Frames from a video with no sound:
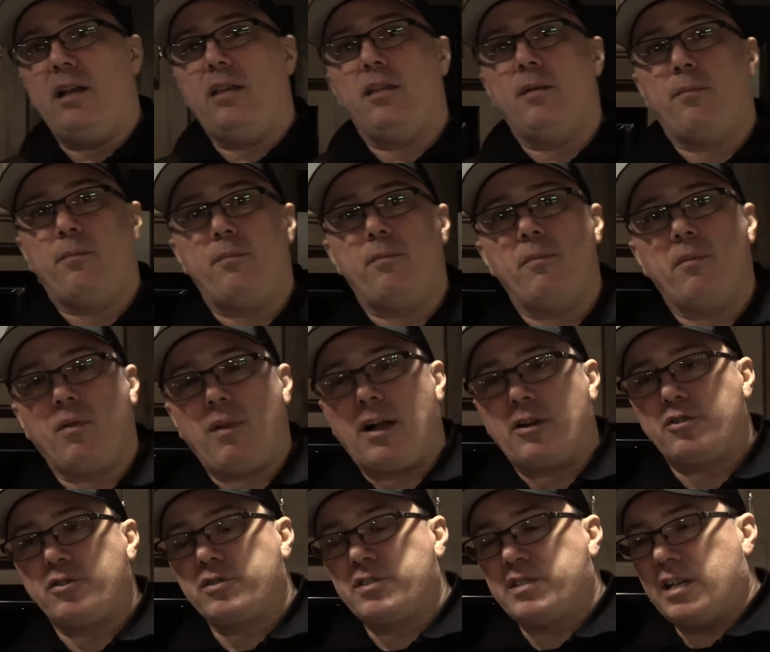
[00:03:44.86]
in the
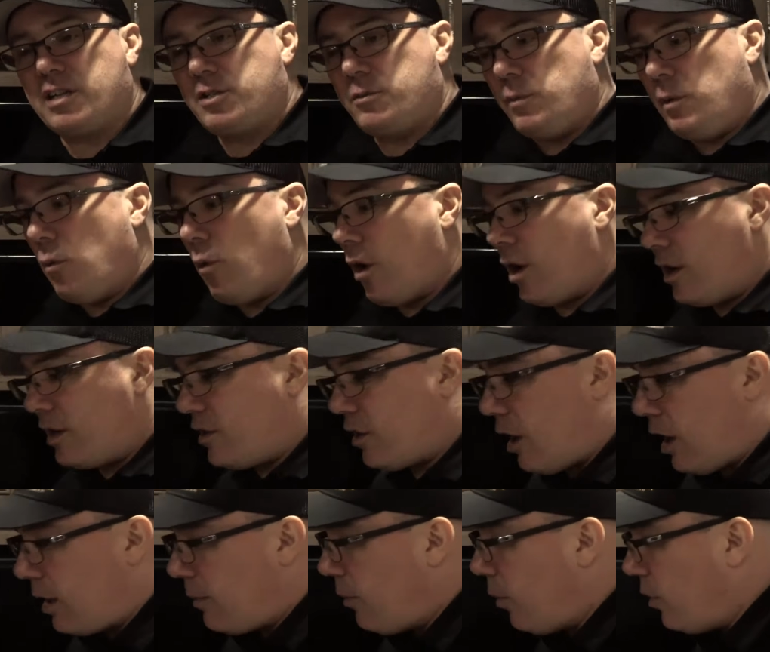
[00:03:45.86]
electrical section we want to
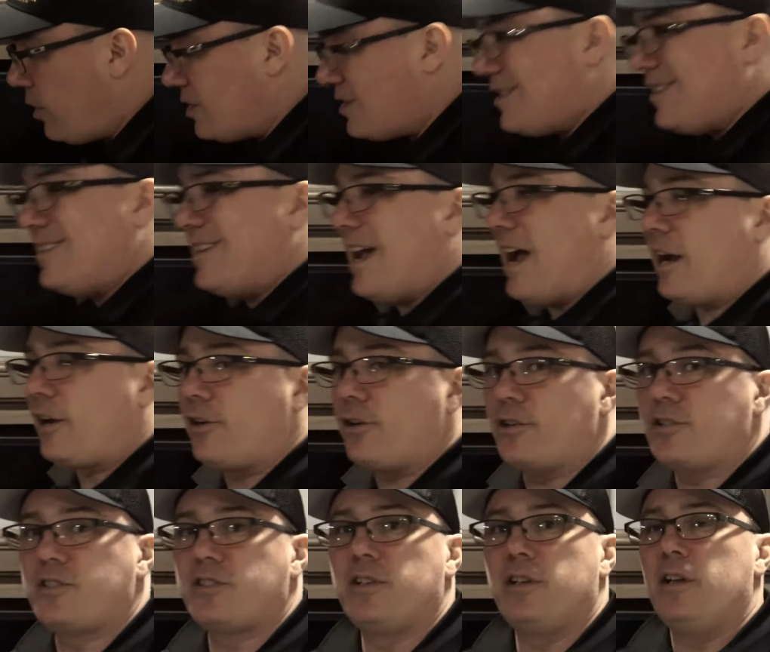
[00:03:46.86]
talk about is
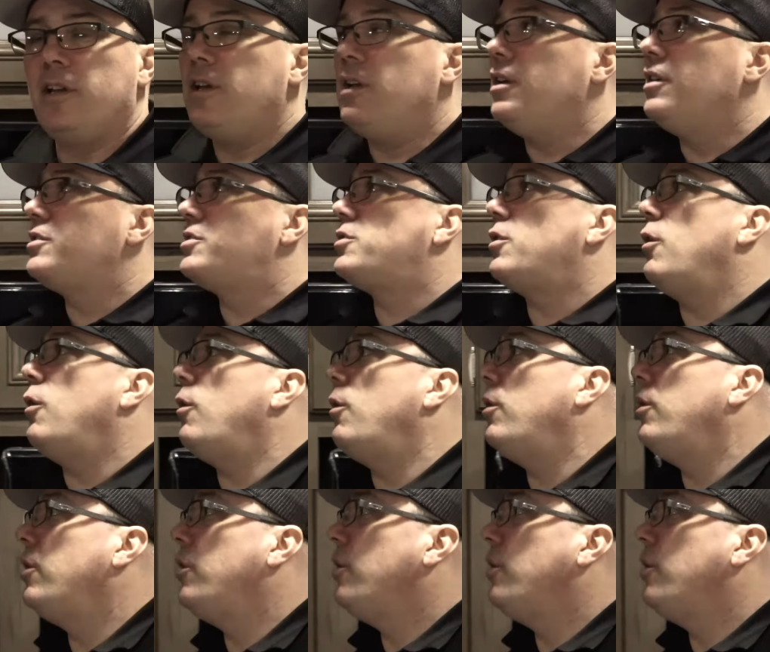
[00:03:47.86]
detectors. So